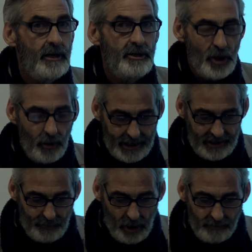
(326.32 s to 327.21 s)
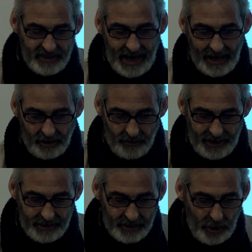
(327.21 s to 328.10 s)
Surely the poem's an
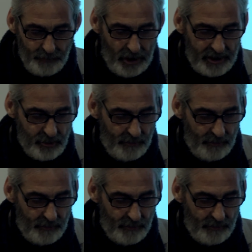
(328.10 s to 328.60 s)
allegory. The two birds